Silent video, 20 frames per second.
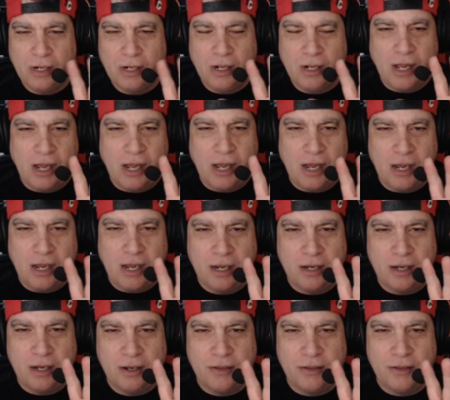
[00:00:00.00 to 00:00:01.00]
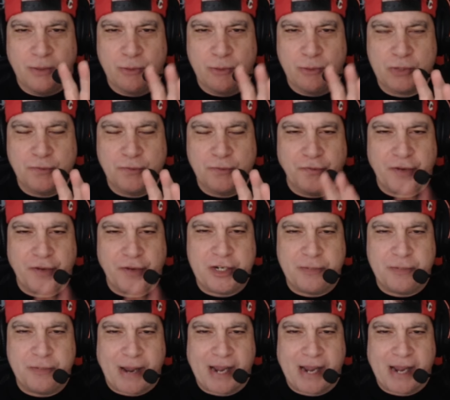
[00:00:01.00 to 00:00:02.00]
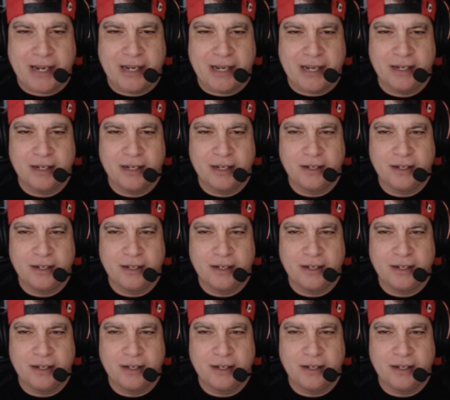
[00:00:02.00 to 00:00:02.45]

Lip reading: there was some feedback